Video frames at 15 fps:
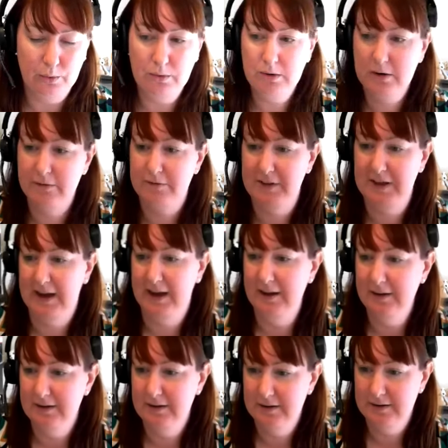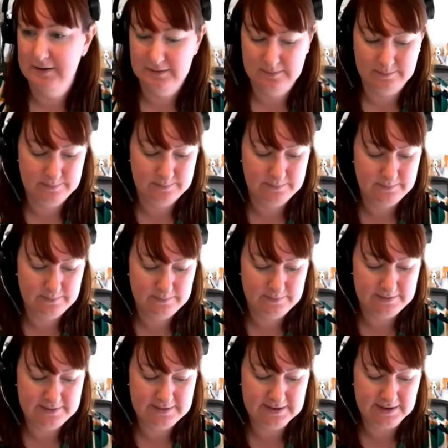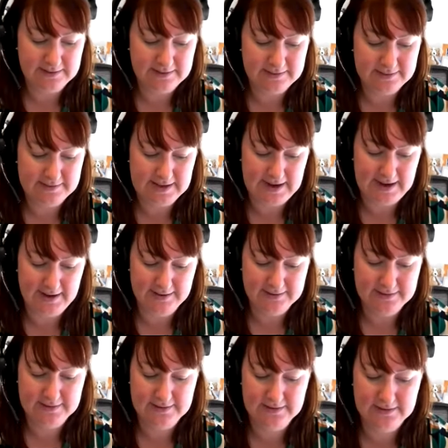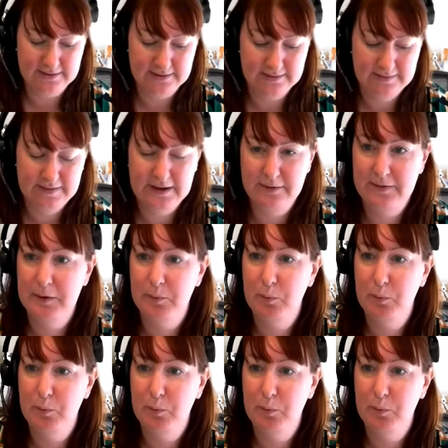all of that, there